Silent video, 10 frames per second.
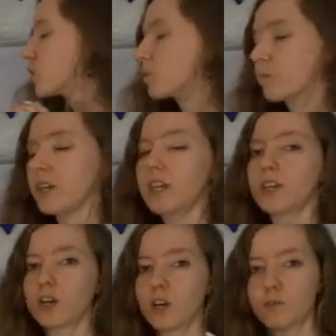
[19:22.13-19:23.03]
speed
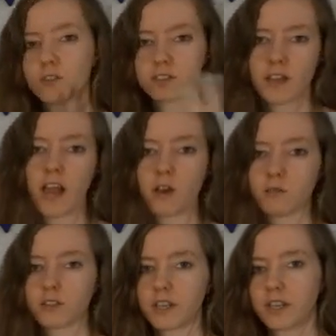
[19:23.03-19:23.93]
of
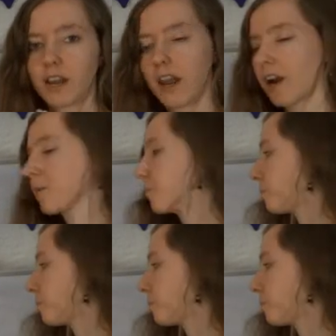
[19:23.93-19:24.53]
sound in air